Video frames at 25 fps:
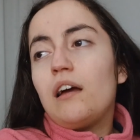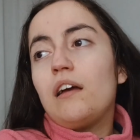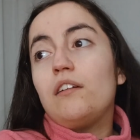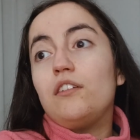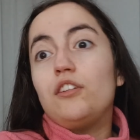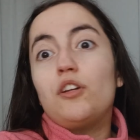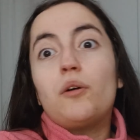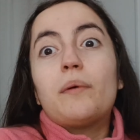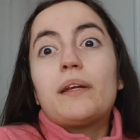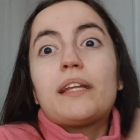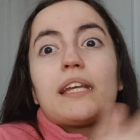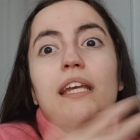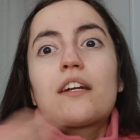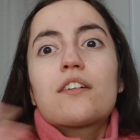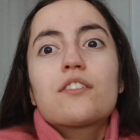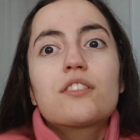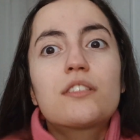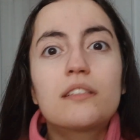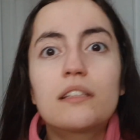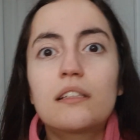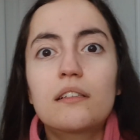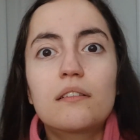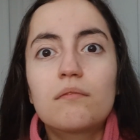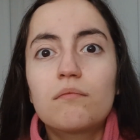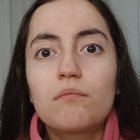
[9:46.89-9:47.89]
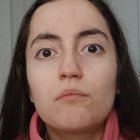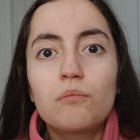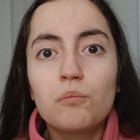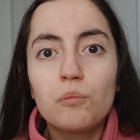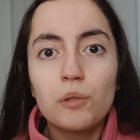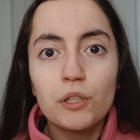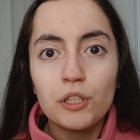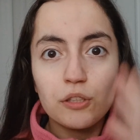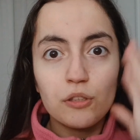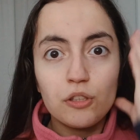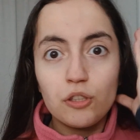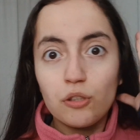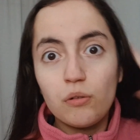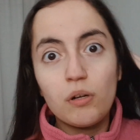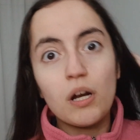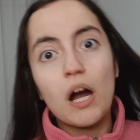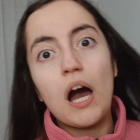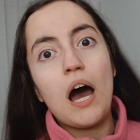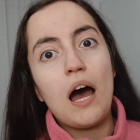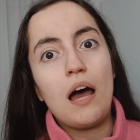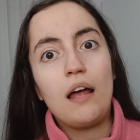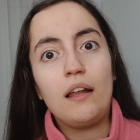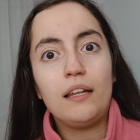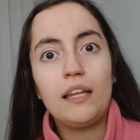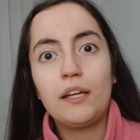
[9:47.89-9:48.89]
Nobody cares what you
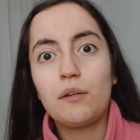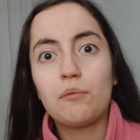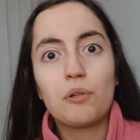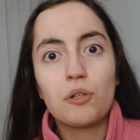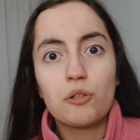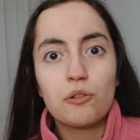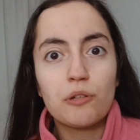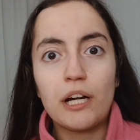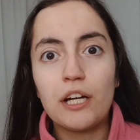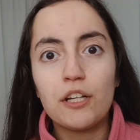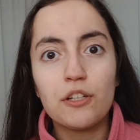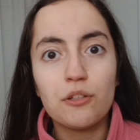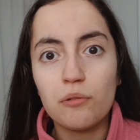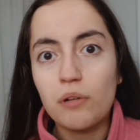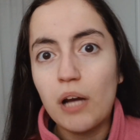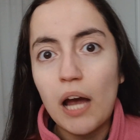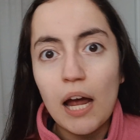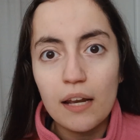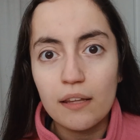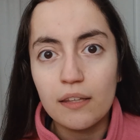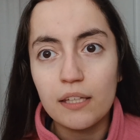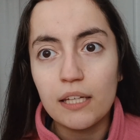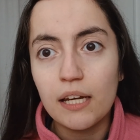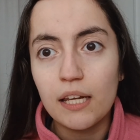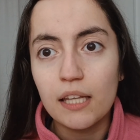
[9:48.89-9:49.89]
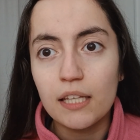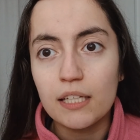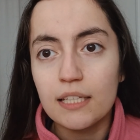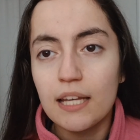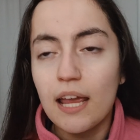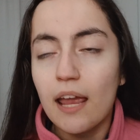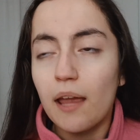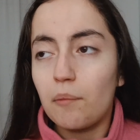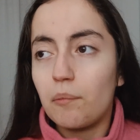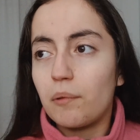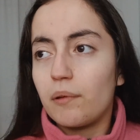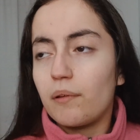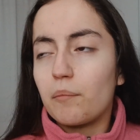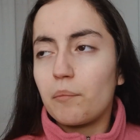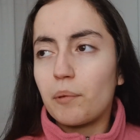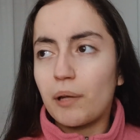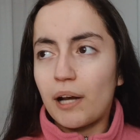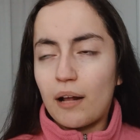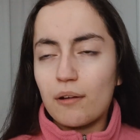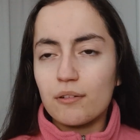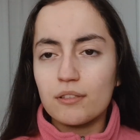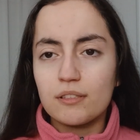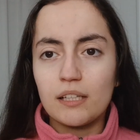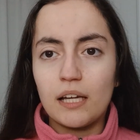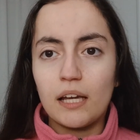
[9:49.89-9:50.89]
got, like, what grade you got at the end of the day. But
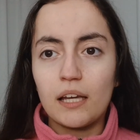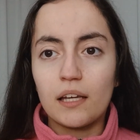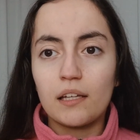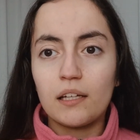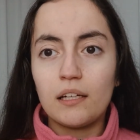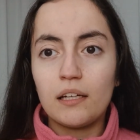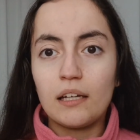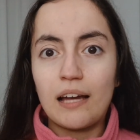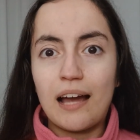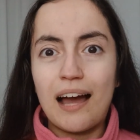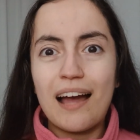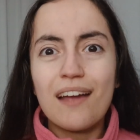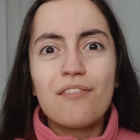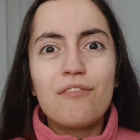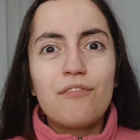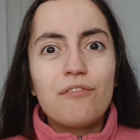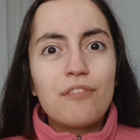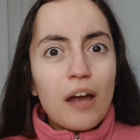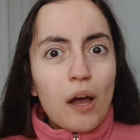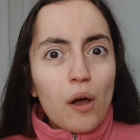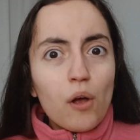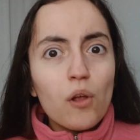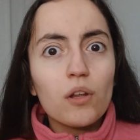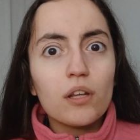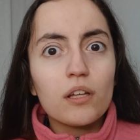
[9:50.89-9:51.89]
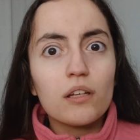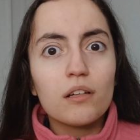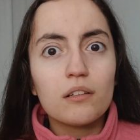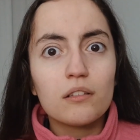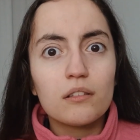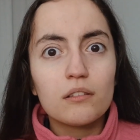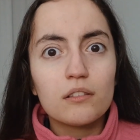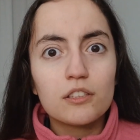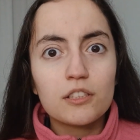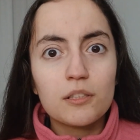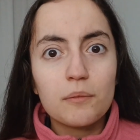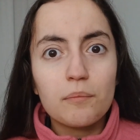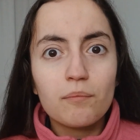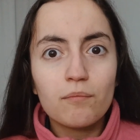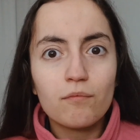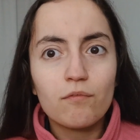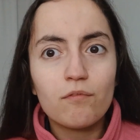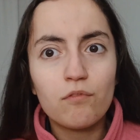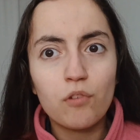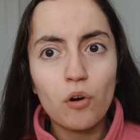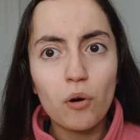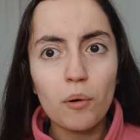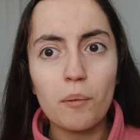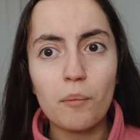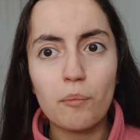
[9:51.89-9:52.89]
I was like, I felt some
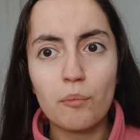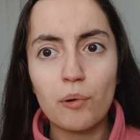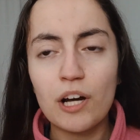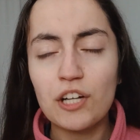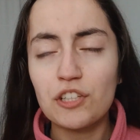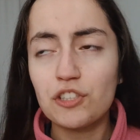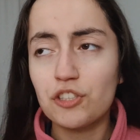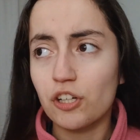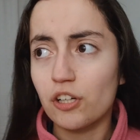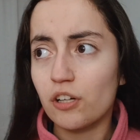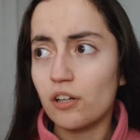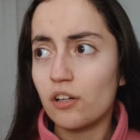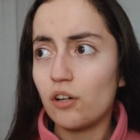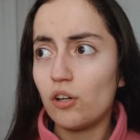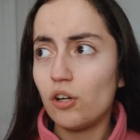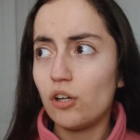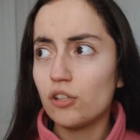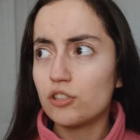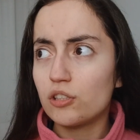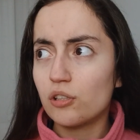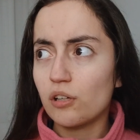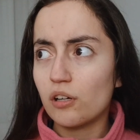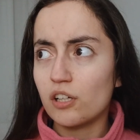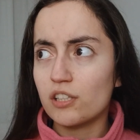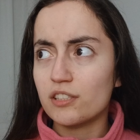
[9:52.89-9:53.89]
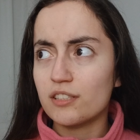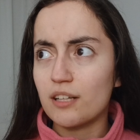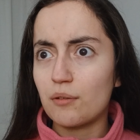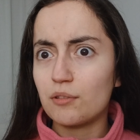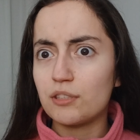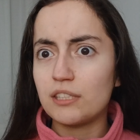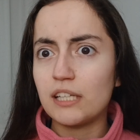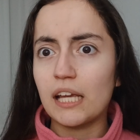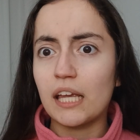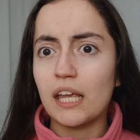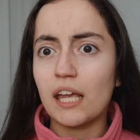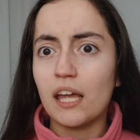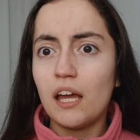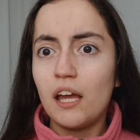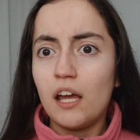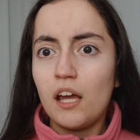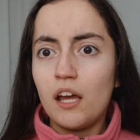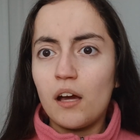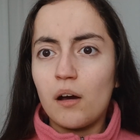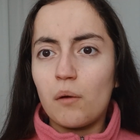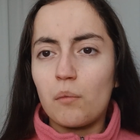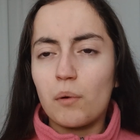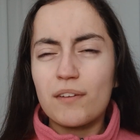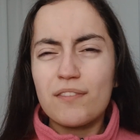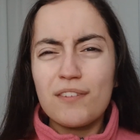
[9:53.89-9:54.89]
form of pressure also, because I was like,
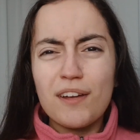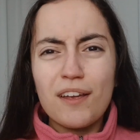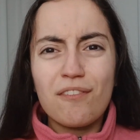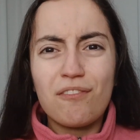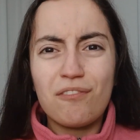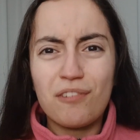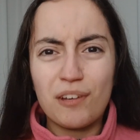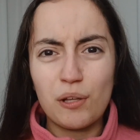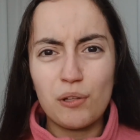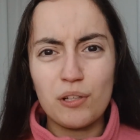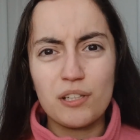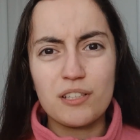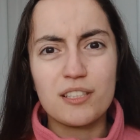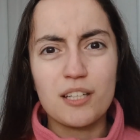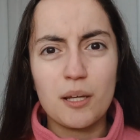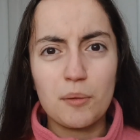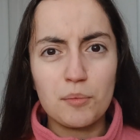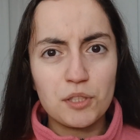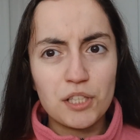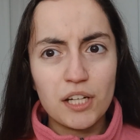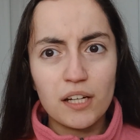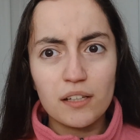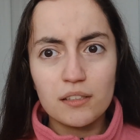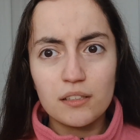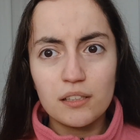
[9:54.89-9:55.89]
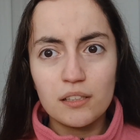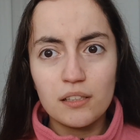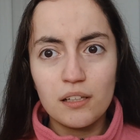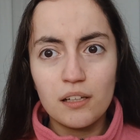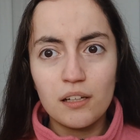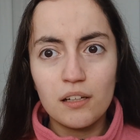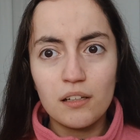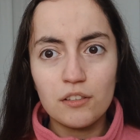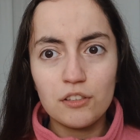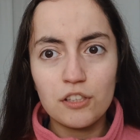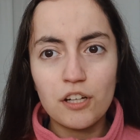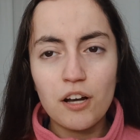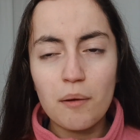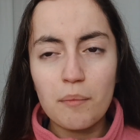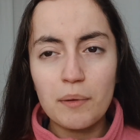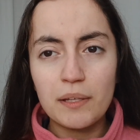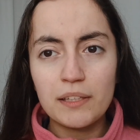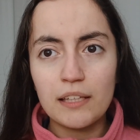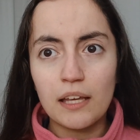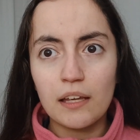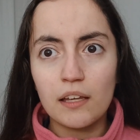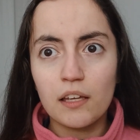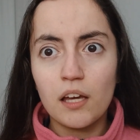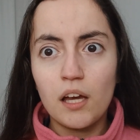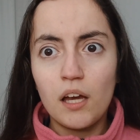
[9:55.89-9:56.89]
what if I fail a subject? You know what I mean?
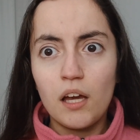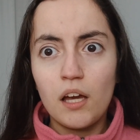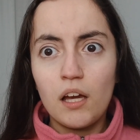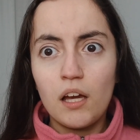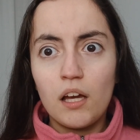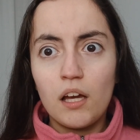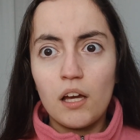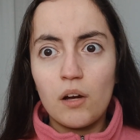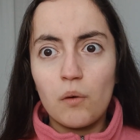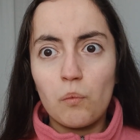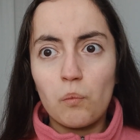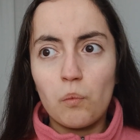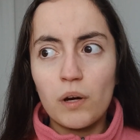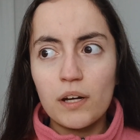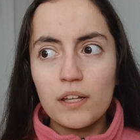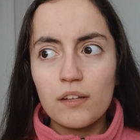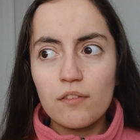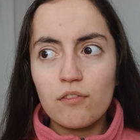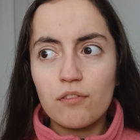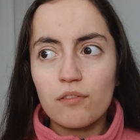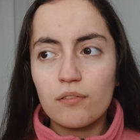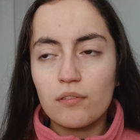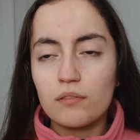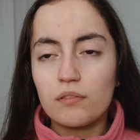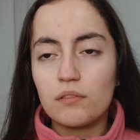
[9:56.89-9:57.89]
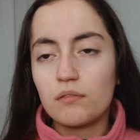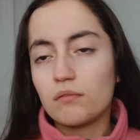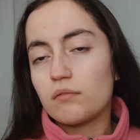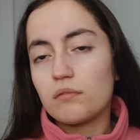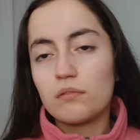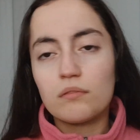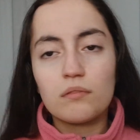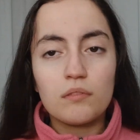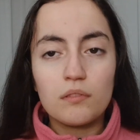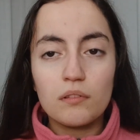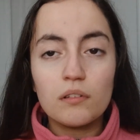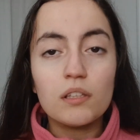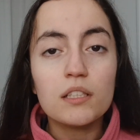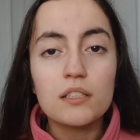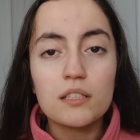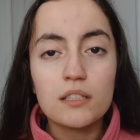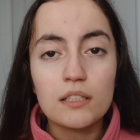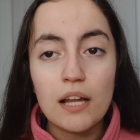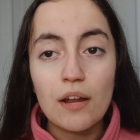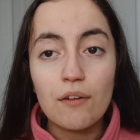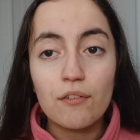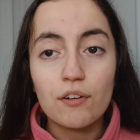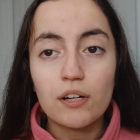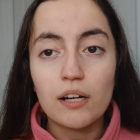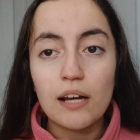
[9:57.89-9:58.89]
Like, what if this is
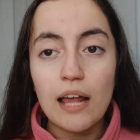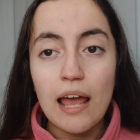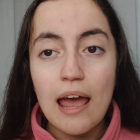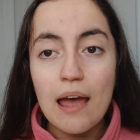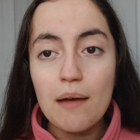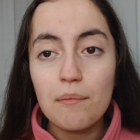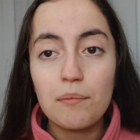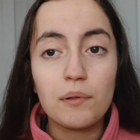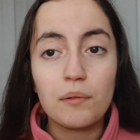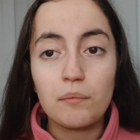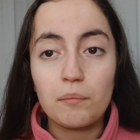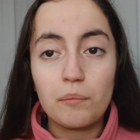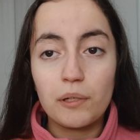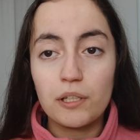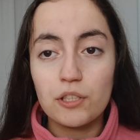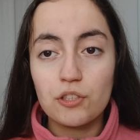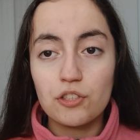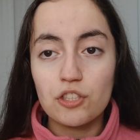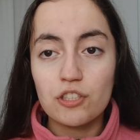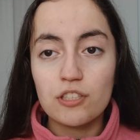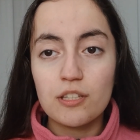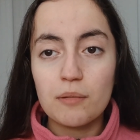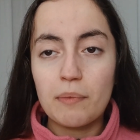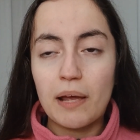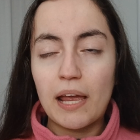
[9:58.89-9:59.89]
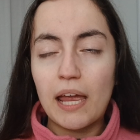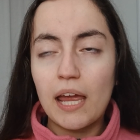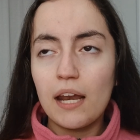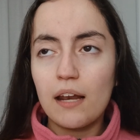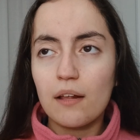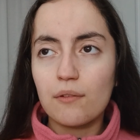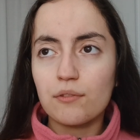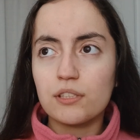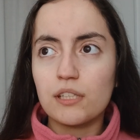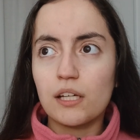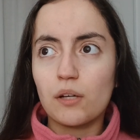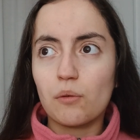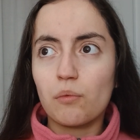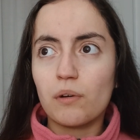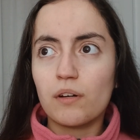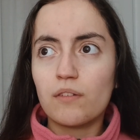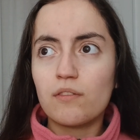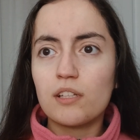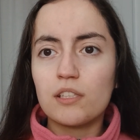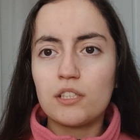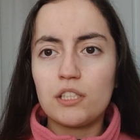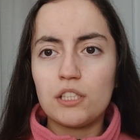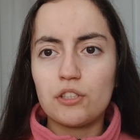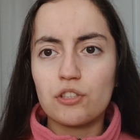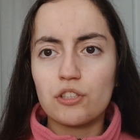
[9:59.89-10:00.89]
never going to happen? But it's just in my head. I was like, what if
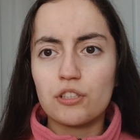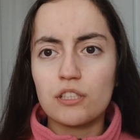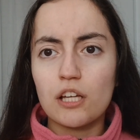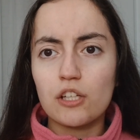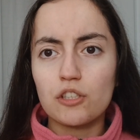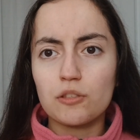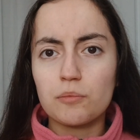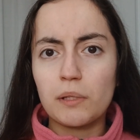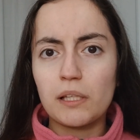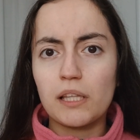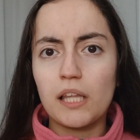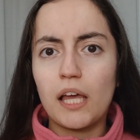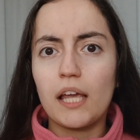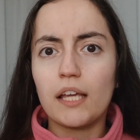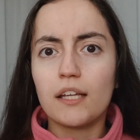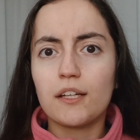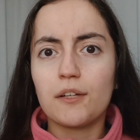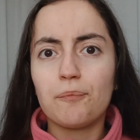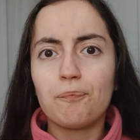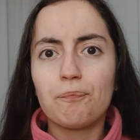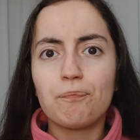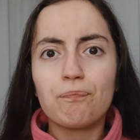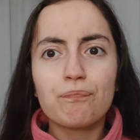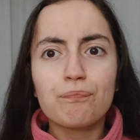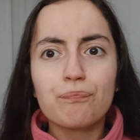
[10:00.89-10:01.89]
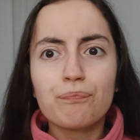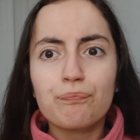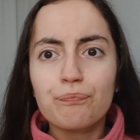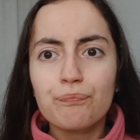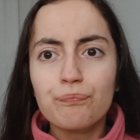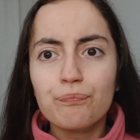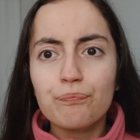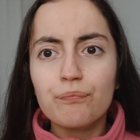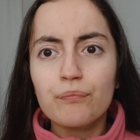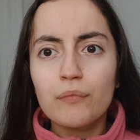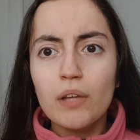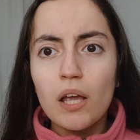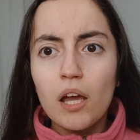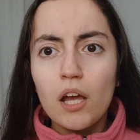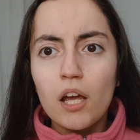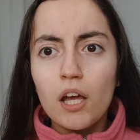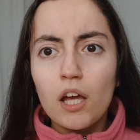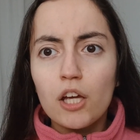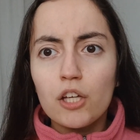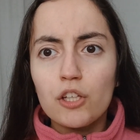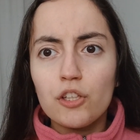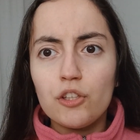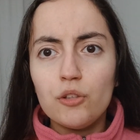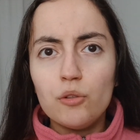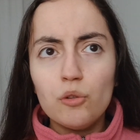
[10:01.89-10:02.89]
the teacher tells me, like,
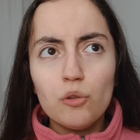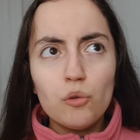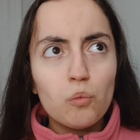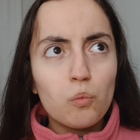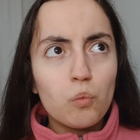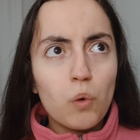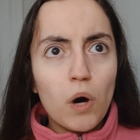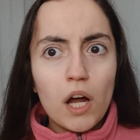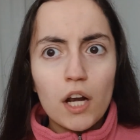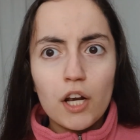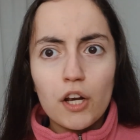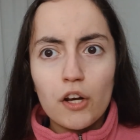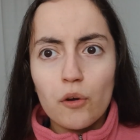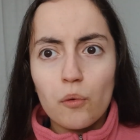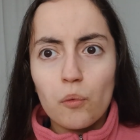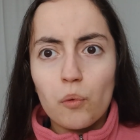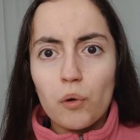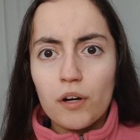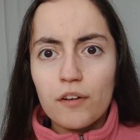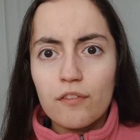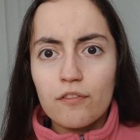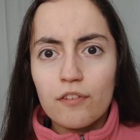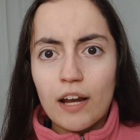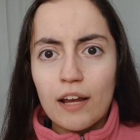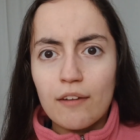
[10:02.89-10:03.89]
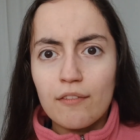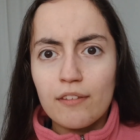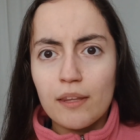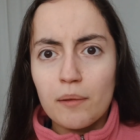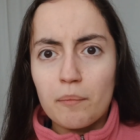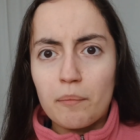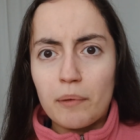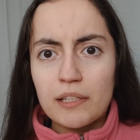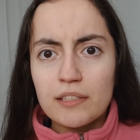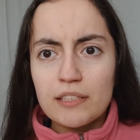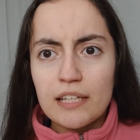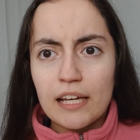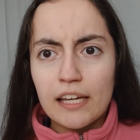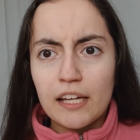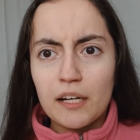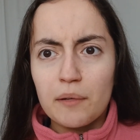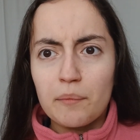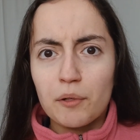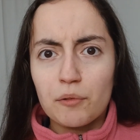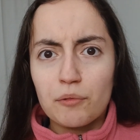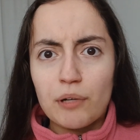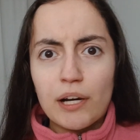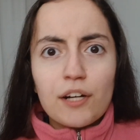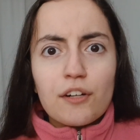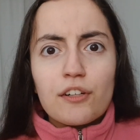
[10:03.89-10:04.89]
you won an award for having the best
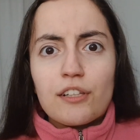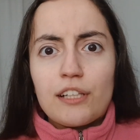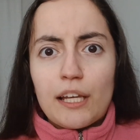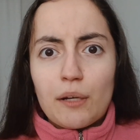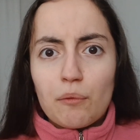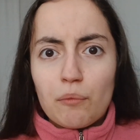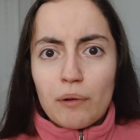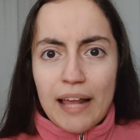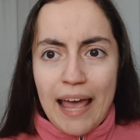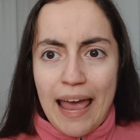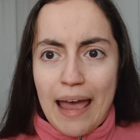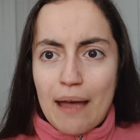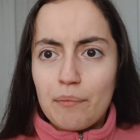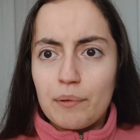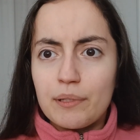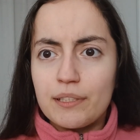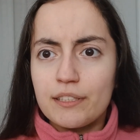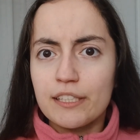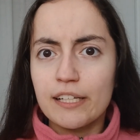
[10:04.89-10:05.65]
academic record. Like, what happened